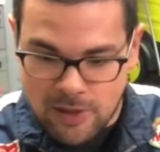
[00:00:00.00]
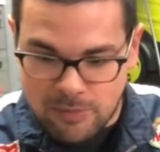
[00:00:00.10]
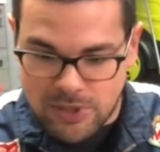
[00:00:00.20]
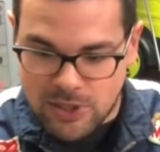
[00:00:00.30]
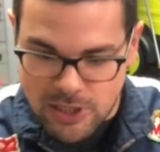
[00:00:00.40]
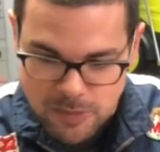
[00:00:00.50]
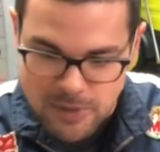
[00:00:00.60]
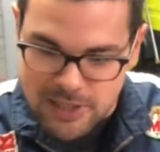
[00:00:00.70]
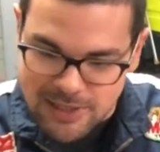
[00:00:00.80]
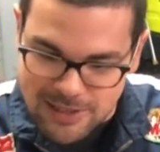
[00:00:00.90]
But just
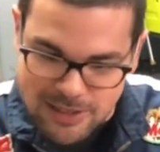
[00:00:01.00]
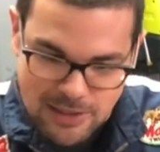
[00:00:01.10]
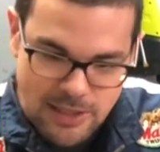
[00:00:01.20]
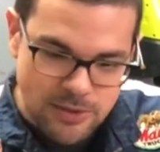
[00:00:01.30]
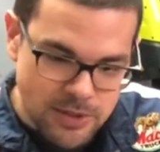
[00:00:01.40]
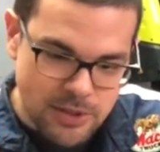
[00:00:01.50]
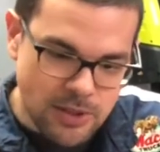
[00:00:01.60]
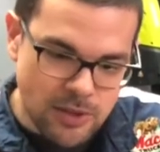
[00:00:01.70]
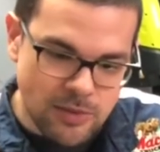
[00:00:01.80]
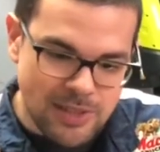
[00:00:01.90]
because it's legal to
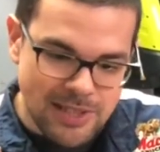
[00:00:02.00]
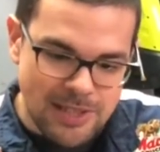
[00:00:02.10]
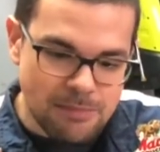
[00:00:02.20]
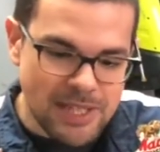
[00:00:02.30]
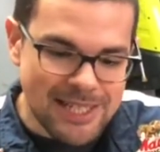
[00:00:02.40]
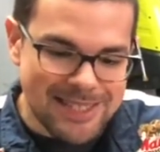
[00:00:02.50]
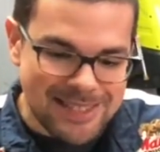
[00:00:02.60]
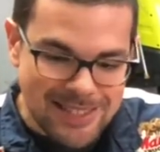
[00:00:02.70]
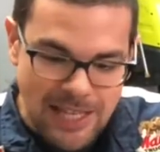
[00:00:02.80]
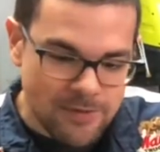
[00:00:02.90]
go doesn't mean
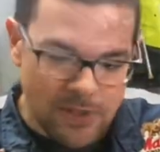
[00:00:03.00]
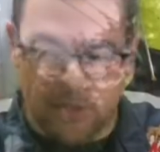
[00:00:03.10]
it's safe to